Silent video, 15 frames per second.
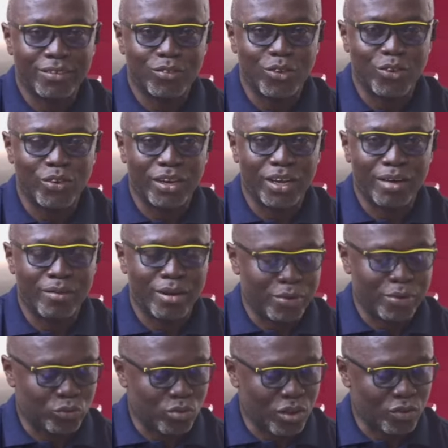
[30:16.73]
so na ye
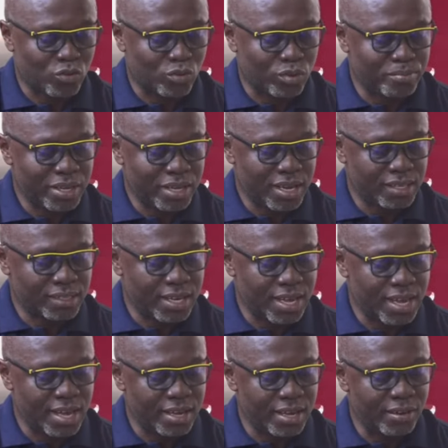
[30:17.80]
baba to aso meka
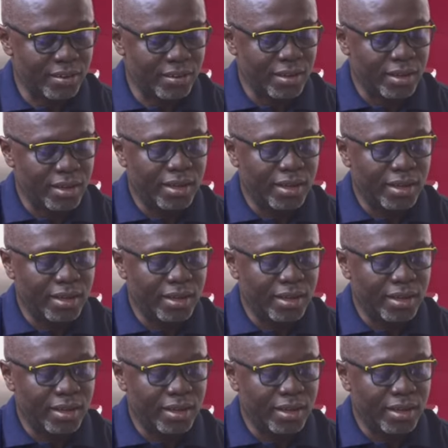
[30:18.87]
say ye no